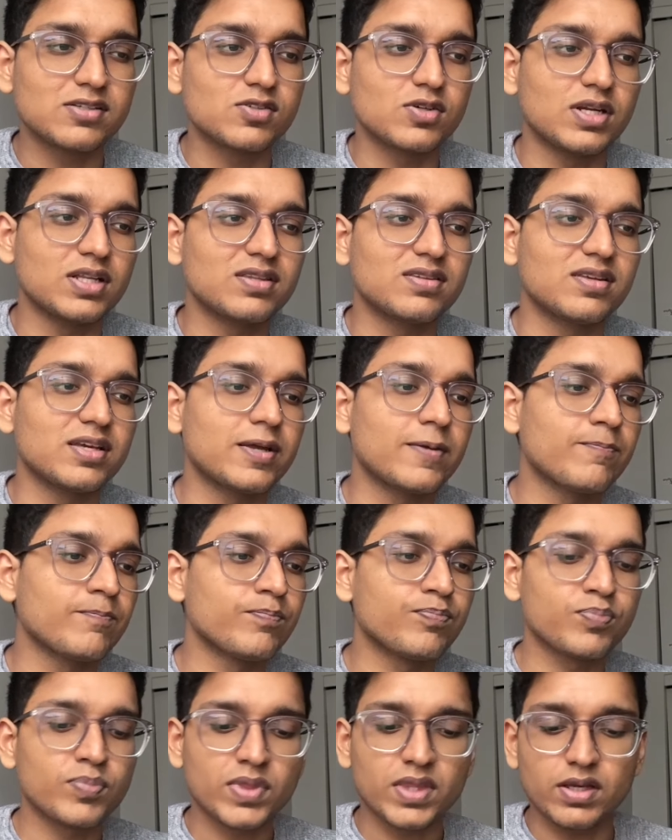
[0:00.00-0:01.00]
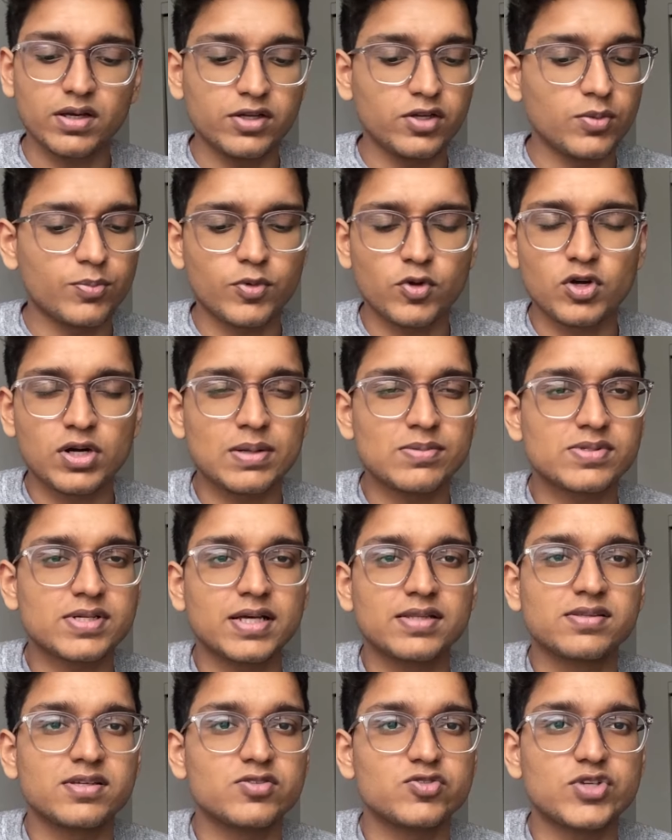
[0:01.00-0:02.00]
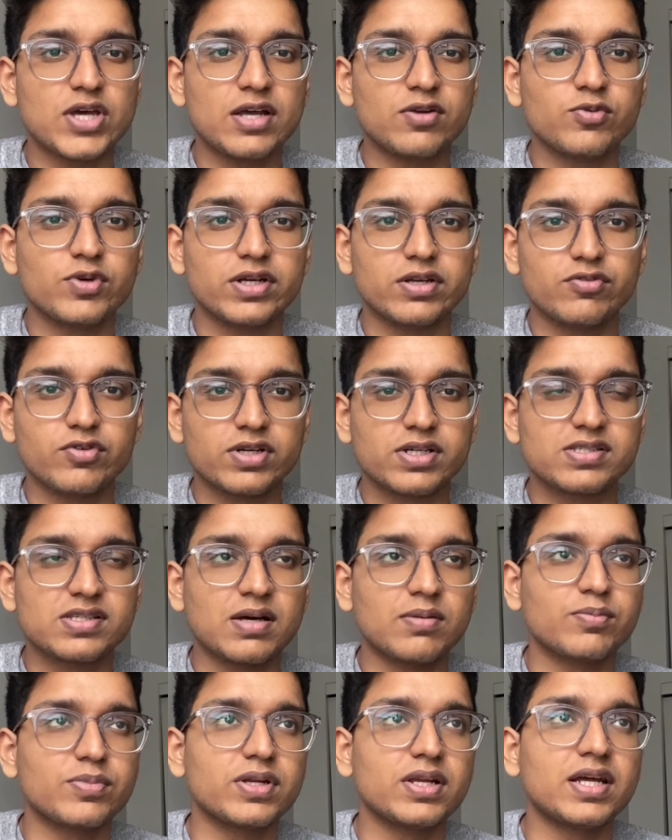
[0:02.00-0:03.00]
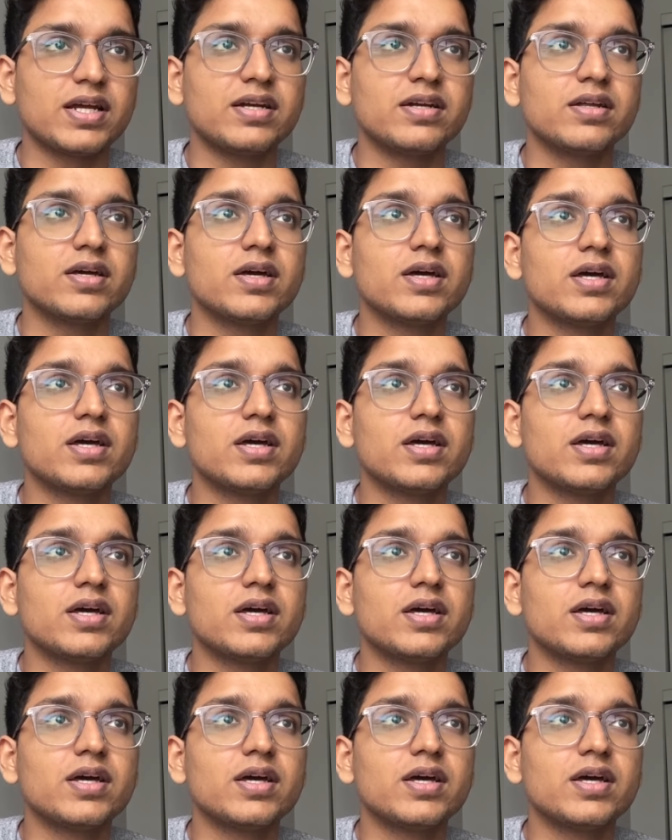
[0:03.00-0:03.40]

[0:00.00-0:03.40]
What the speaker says: So let's say your program starts in January, for example, and